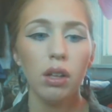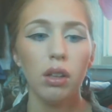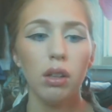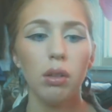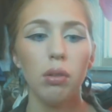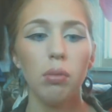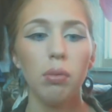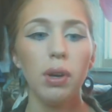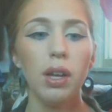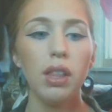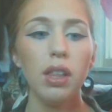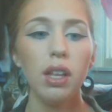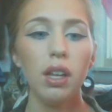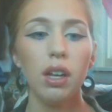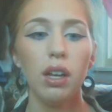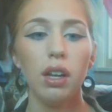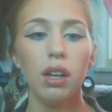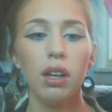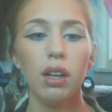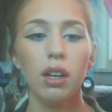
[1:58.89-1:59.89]
the way
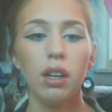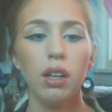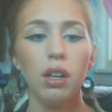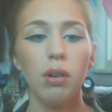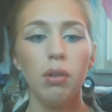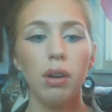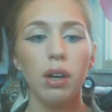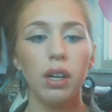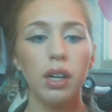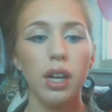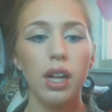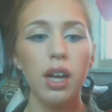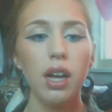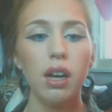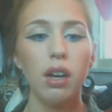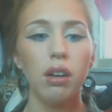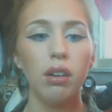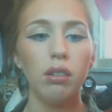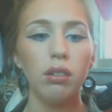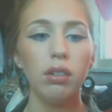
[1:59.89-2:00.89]
that you are
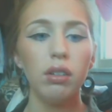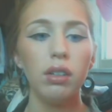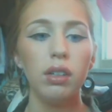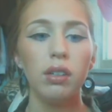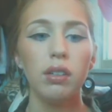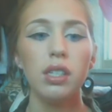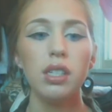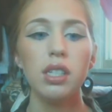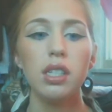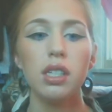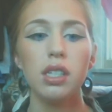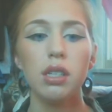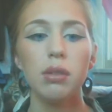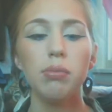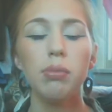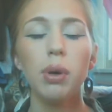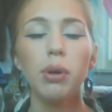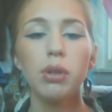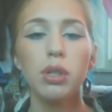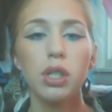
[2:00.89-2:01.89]
now, this is the
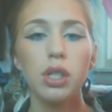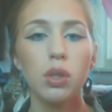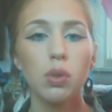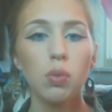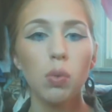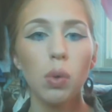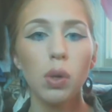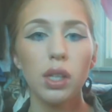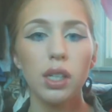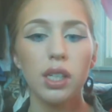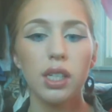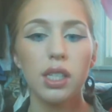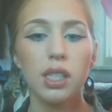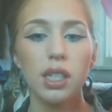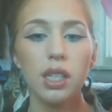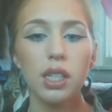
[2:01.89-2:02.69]
most swollen it's